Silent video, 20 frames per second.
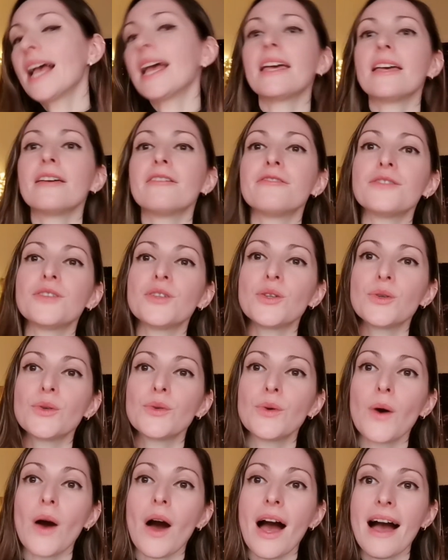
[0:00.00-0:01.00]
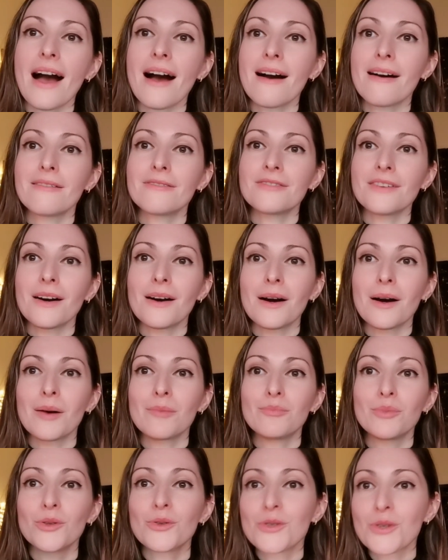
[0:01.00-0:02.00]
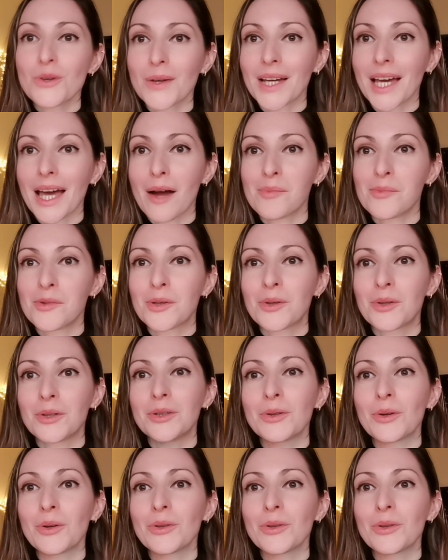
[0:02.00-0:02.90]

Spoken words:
if you have Pluto in Capricorn,